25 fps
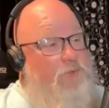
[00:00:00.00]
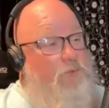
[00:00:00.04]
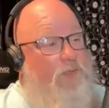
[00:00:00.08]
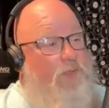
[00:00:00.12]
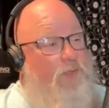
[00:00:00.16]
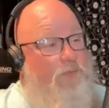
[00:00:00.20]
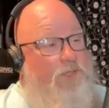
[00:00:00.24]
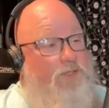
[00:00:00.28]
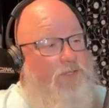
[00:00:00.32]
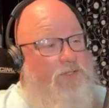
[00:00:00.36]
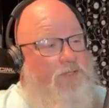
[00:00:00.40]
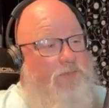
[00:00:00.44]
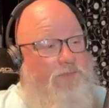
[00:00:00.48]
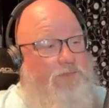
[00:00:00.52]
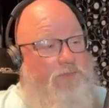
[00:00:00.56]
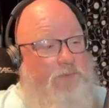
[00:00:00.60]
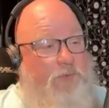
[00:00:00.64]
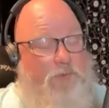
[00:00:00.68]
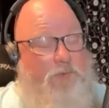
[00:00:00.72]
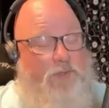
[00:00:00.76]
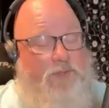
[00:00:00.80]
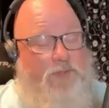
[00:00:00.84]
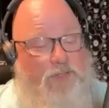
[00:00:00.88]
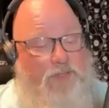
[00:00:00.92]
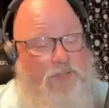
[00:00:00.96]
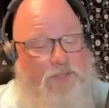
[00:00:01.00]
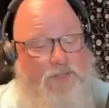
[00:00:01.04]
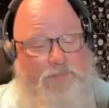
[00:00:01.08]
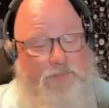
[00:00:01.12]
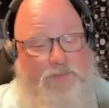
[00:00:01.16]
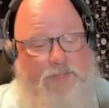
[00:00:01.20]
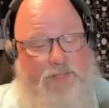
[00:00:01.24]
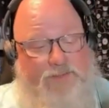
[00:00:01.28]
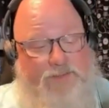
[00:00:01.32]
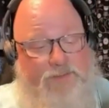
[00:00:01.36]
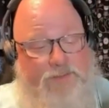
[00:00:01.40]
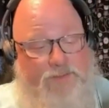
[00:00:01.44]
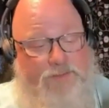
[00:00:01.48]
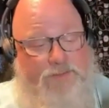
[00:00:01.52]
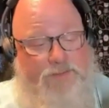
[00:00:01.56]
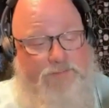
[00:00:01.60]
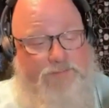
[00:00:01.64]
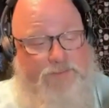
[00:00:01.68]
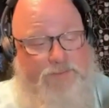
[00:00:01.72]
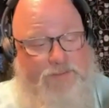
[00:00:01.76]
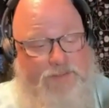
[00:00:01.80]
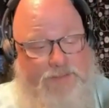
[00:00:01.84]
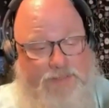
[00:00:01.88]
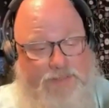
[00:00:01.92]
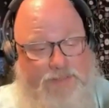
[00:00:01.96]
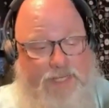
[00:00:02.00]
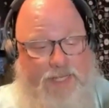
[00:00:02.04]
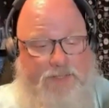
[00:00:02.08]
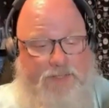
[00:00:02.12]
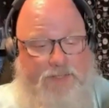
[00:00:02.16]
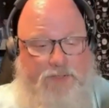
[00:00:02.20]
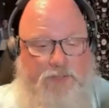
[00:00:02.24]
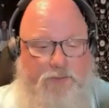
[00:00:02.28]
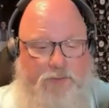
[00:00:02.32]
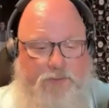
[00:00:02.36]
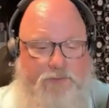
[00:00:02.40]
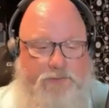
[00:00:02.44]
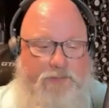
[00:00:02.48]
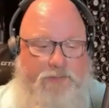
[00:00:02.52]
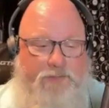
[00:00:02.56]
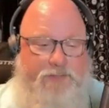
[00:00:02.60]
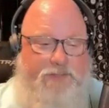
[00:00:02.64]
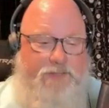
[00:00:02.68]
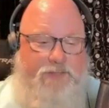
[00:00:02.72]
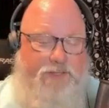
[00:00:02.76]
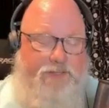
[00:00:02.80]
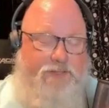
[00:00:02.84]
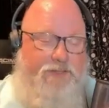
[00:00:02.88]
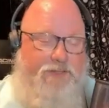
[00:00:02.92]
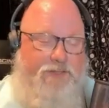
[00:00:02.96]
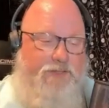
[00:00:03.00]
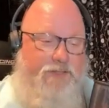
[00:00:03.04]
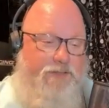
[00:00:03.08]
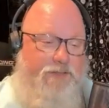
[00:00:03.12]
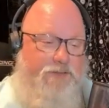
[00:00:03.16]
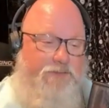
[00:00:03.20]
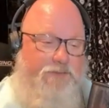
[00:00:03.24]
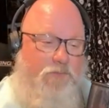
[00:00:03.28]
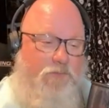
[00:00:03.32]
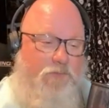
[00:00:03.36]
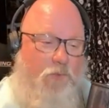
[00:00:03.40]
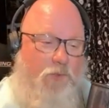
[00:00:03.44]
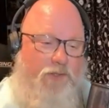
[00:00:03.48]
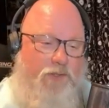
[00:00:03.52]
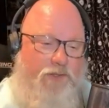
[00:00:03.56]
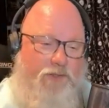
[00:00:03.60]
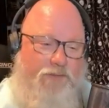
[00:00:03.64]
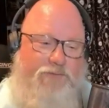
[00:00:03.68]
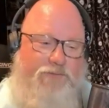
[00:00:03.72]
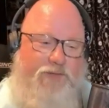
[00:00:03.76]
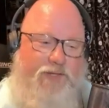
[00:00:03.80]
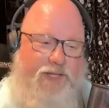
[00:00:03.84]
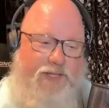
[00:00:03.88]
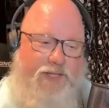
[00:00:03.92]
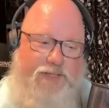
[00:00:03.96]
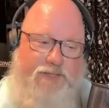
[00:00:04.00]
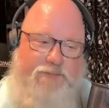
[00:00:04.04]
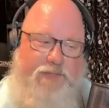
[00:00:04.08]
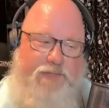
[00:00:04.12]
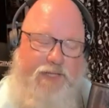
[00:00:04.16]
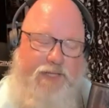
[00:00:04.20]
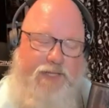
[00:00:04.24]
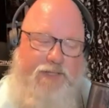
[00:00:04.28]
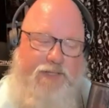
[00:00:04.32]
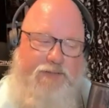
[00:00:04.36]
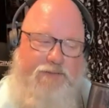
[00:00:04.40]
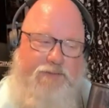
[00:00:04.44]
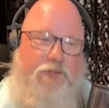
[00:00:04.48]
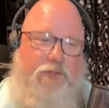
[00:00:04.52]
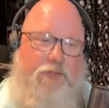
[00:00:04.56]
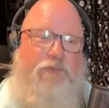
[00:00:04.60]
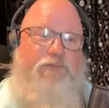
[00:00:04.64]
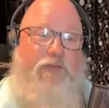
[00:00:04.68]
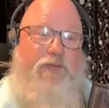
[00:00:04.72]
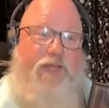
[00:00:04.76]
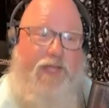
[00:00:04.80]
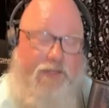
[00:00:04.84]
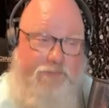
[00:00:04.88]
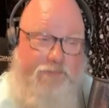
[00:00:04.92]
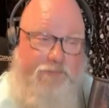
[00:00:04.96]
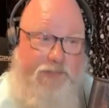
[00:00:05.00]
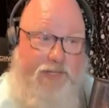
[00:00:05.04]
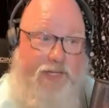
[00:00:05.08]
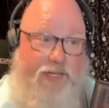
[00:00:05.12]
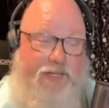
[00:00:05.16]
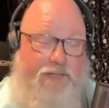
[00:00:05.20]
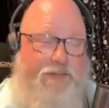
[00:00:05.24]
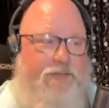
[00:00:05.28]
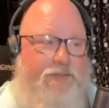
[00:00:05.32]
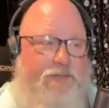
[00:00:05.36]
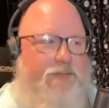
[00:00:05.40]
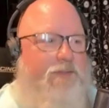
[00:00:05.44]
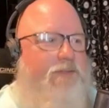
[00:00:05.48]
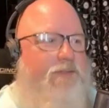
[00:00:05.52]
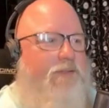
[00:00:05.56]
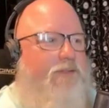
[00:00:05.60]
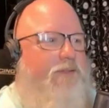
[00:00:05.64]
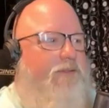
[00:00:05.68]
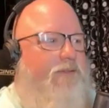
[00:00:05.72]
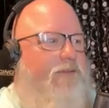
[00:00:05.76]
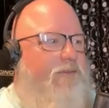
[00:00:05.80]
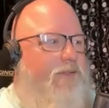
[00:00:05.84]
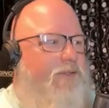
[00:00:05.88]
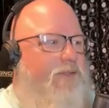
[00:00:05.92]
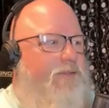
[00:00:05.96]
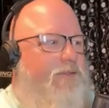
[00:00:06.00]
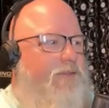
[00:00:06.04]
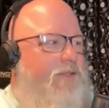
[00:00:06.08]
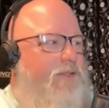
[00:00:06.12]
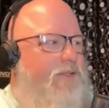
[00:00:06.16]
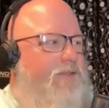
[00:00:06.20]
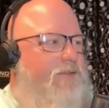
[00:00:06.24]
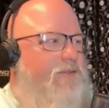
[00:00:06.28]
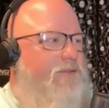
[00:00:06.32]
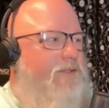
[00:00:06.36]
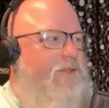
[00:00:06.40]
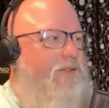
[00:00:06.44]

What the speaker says: do want to mention, before we talk about the Todd show, it one of the fan bands, they did